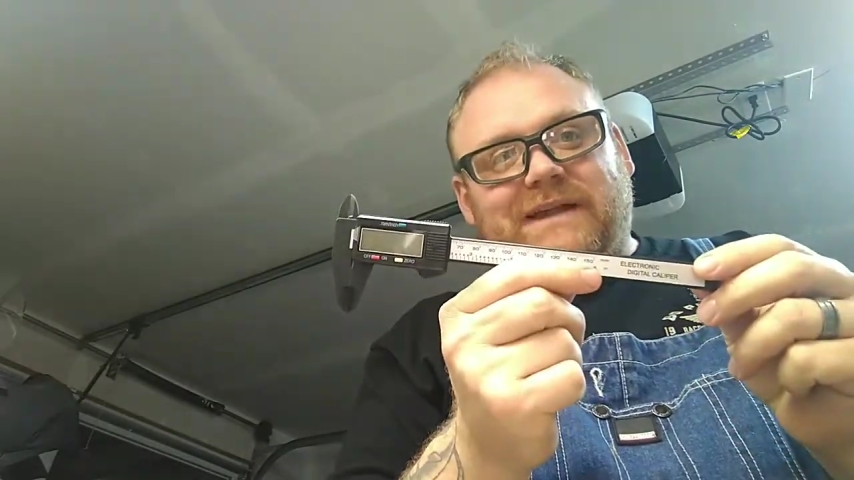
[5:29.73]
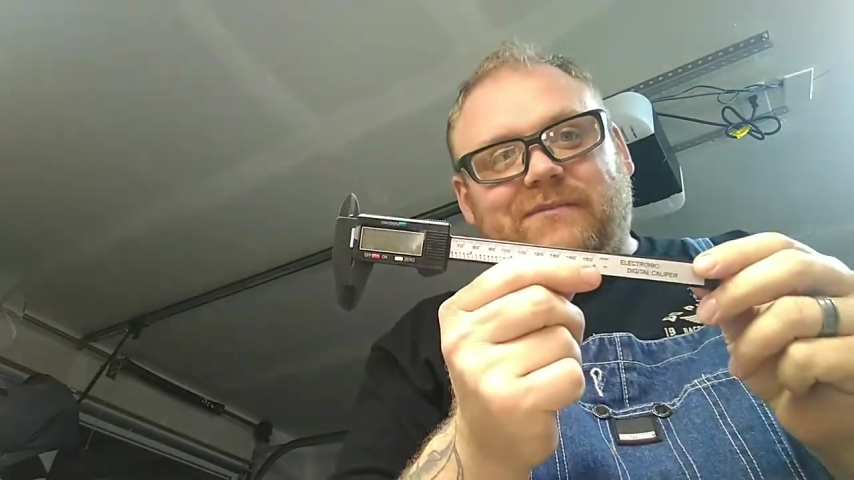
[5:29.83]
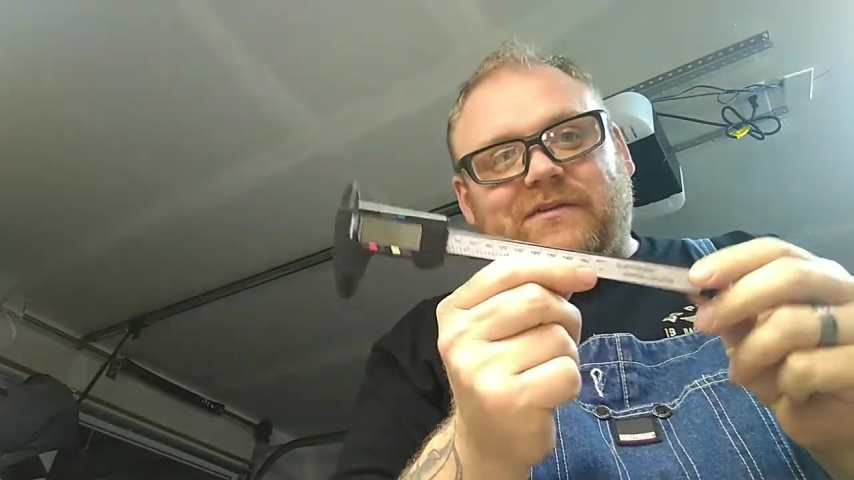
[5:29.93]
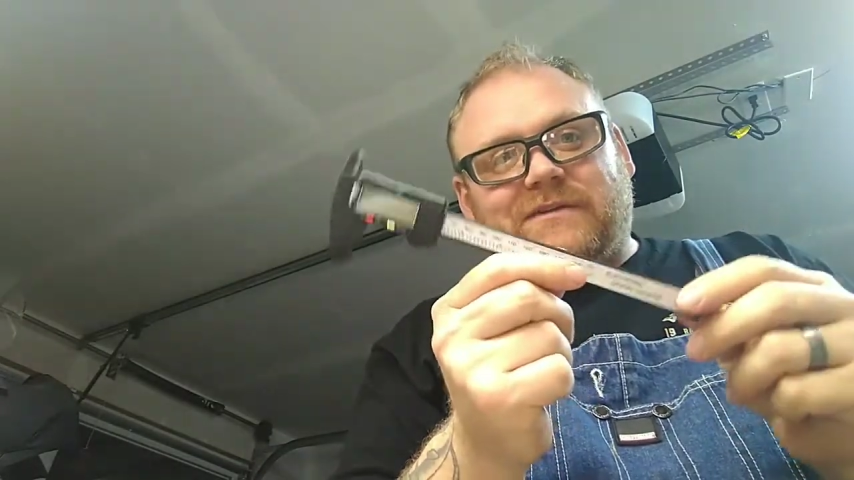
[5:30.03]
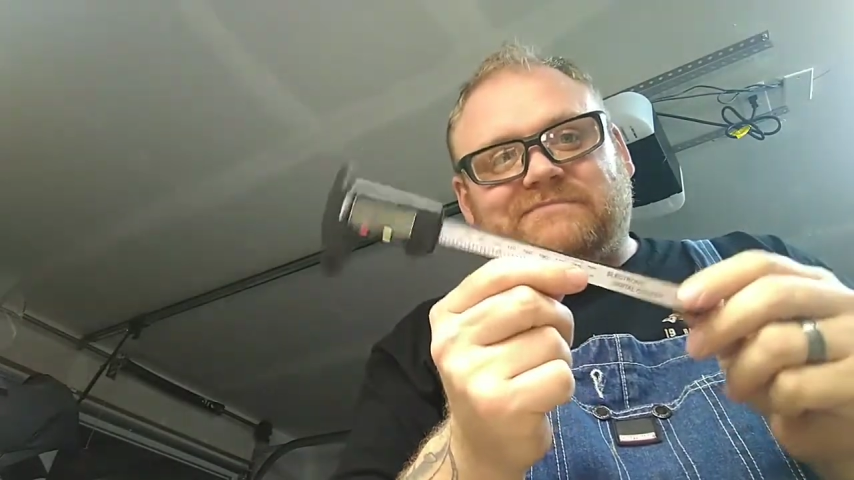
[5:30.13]

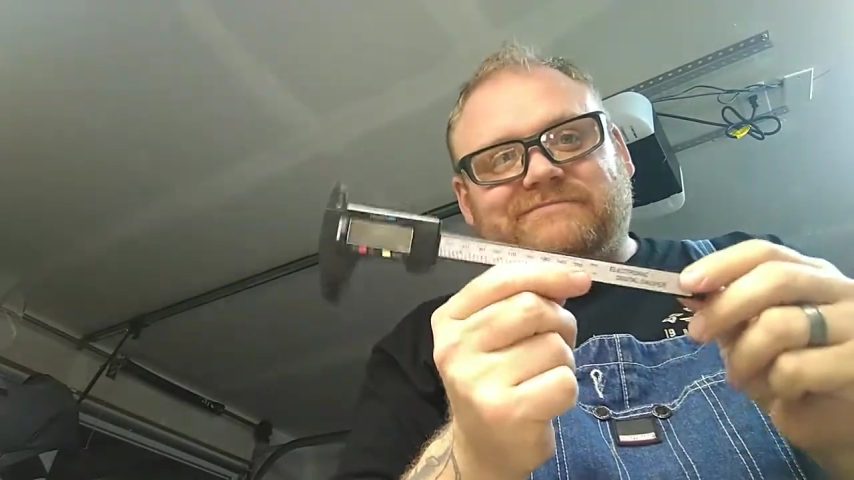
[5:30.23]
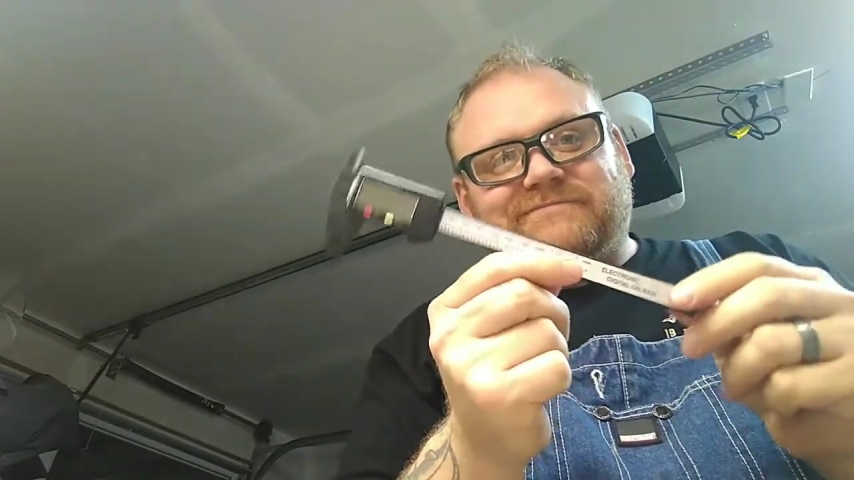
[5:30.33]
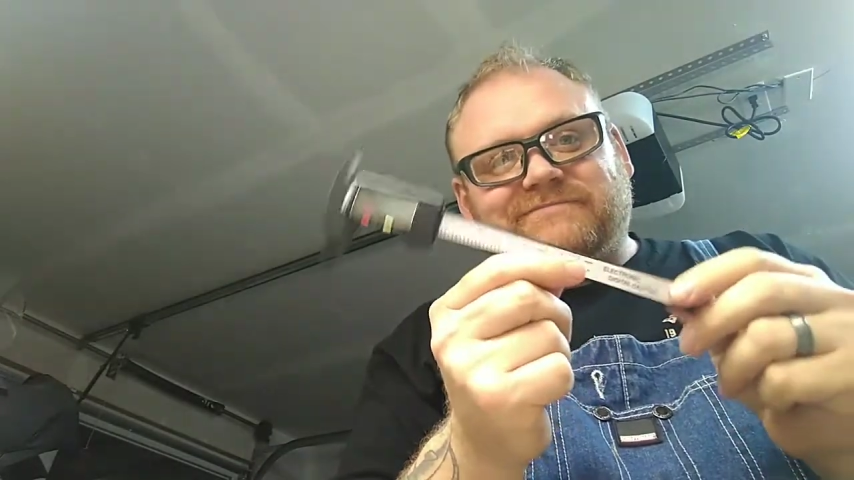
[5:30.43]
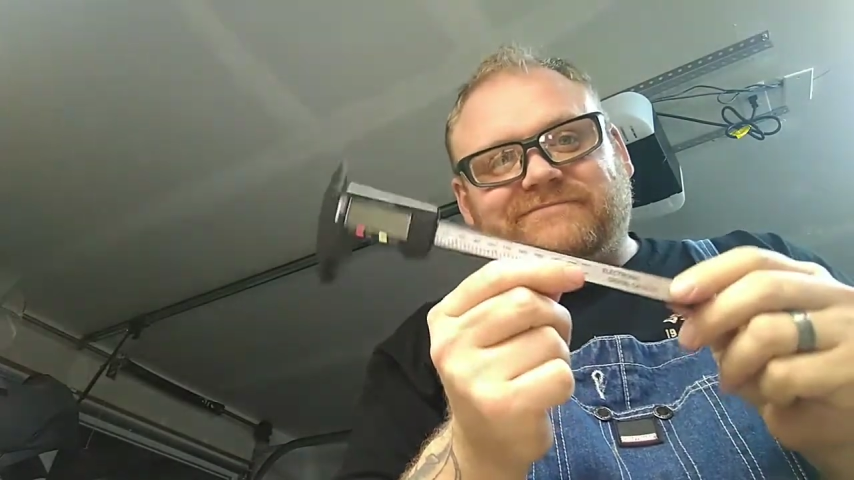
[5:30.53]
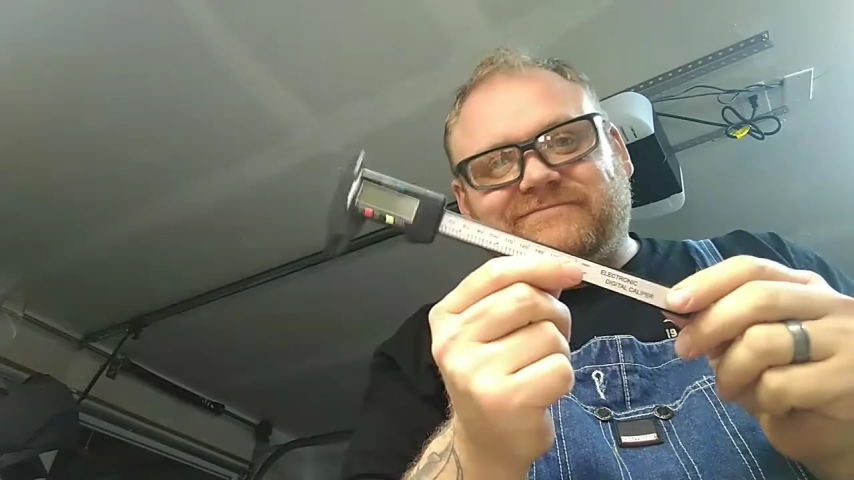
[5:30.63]
Amazon,
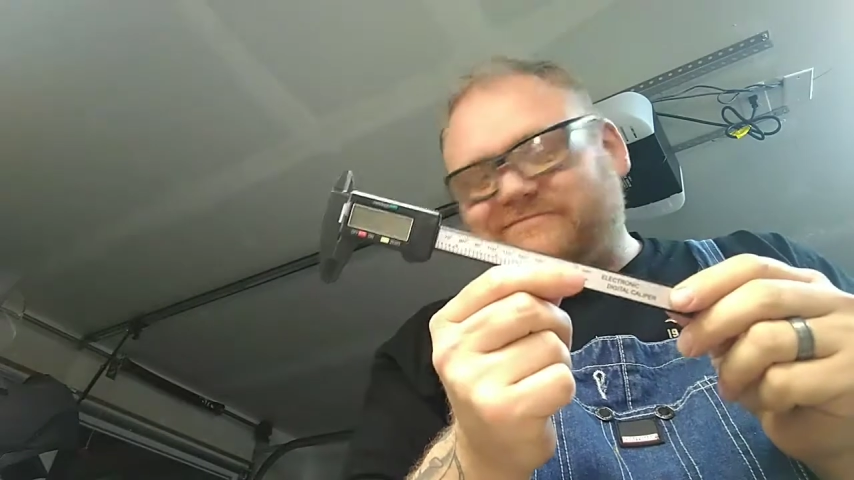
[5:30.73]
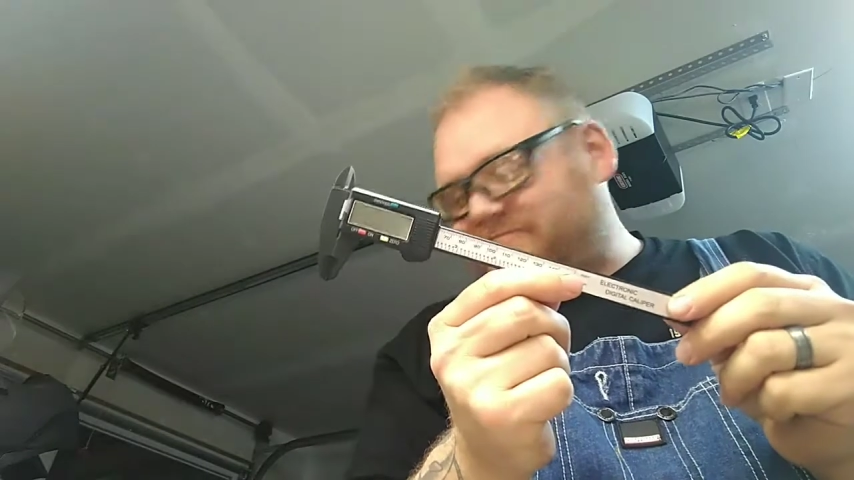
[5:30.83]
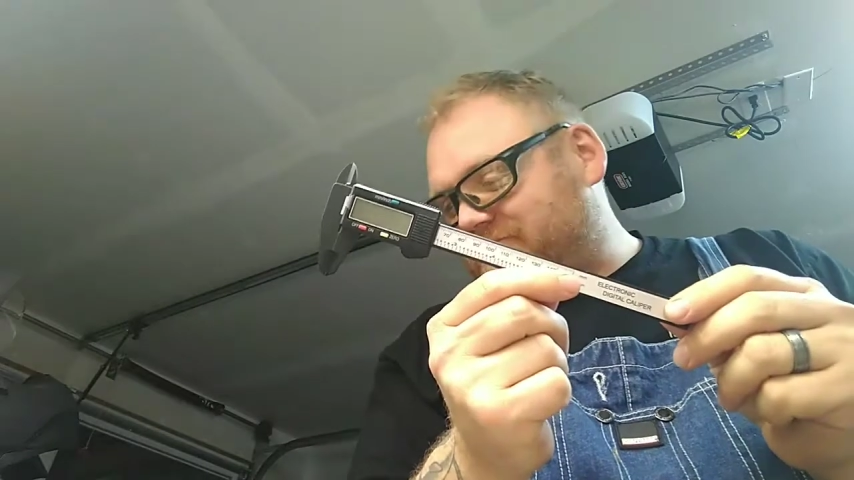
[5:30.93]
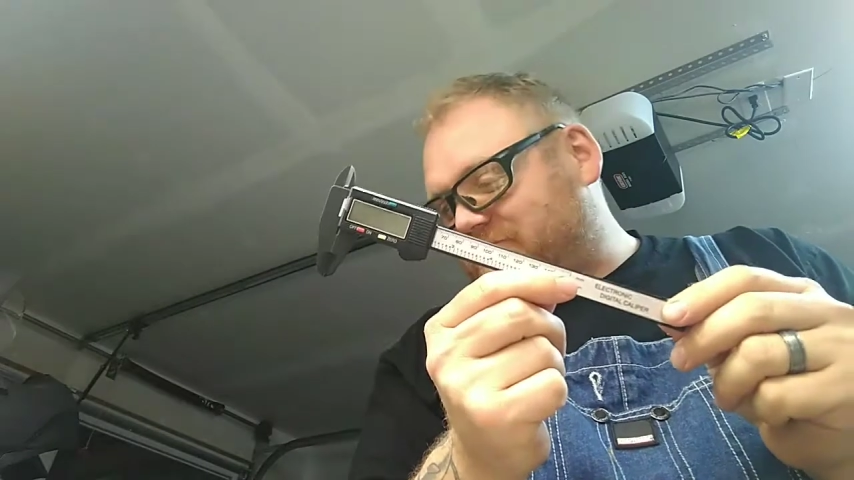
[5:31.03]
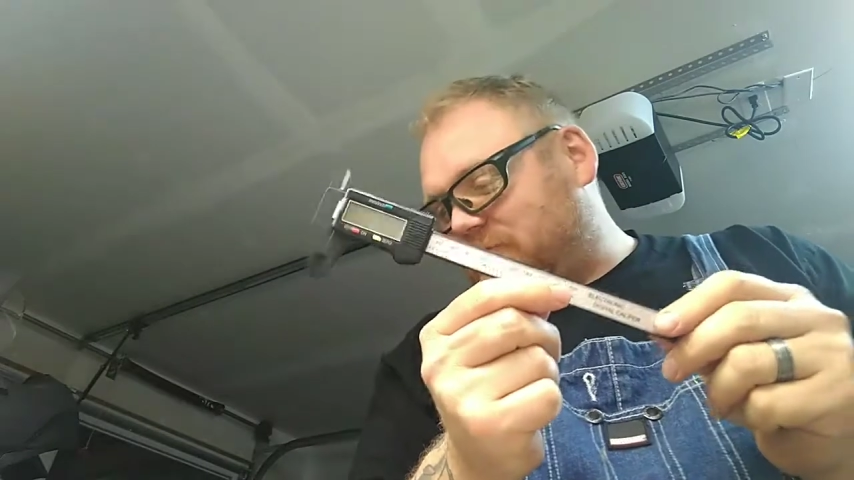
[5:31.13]

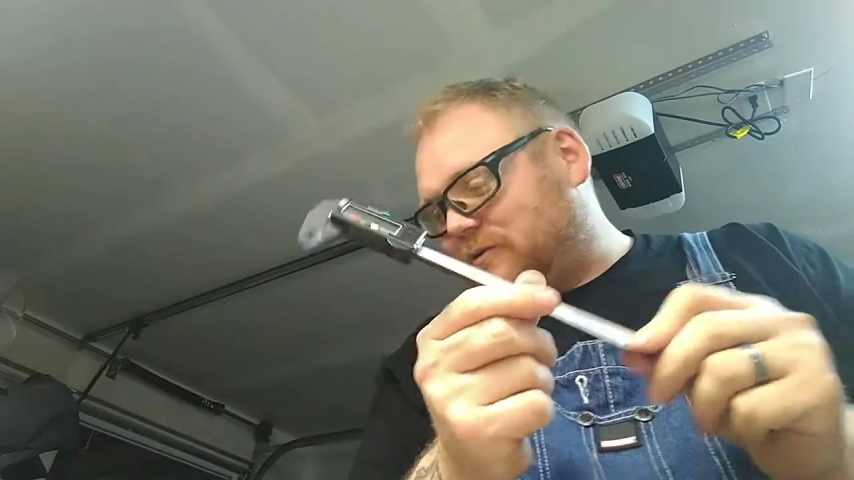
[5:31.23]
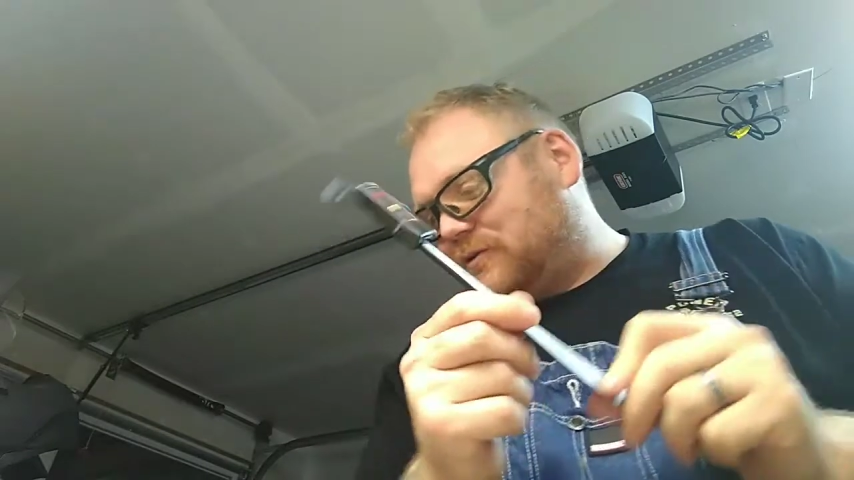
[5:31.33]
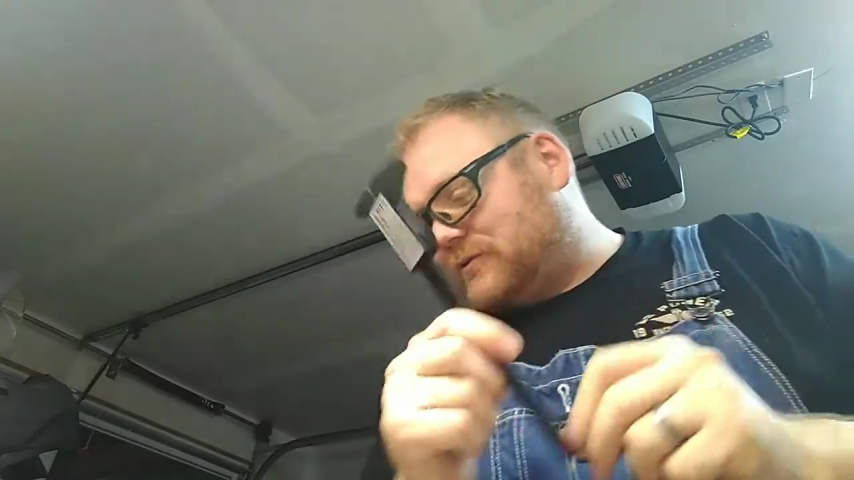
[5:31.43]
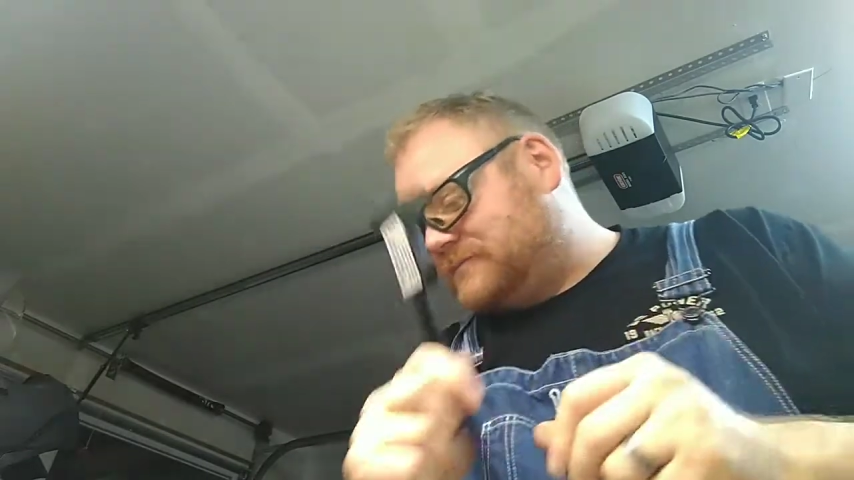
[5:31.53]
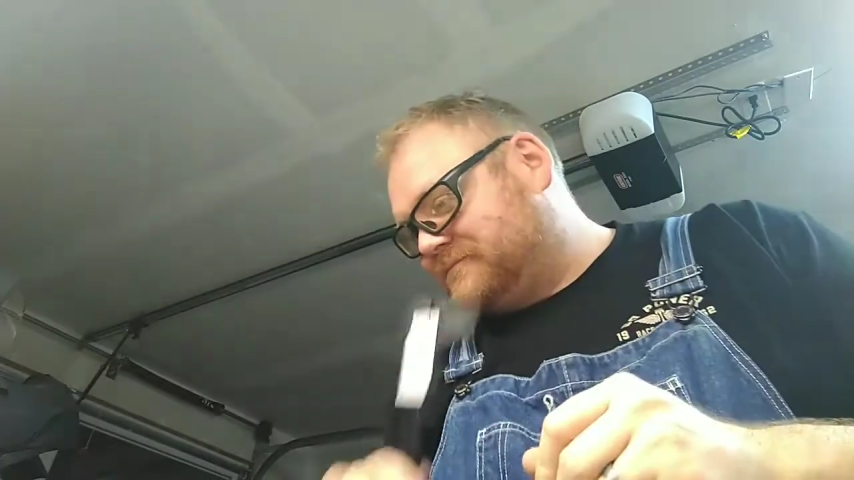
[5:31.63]
real
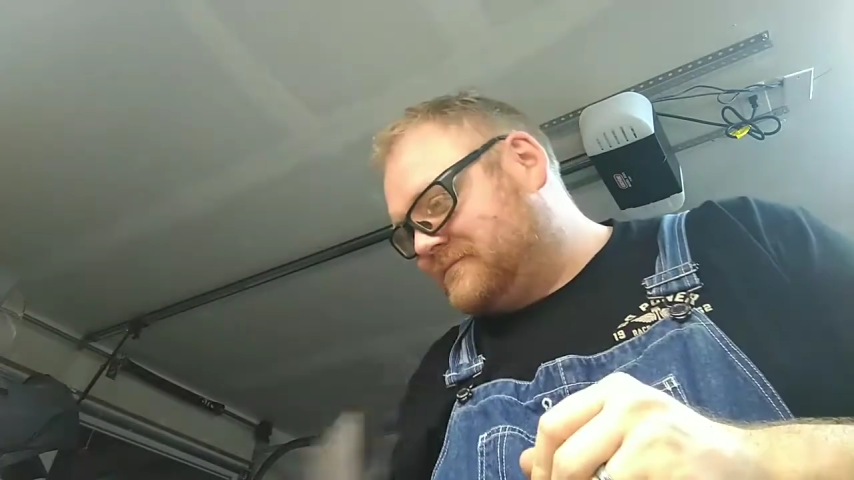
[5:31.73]
cool.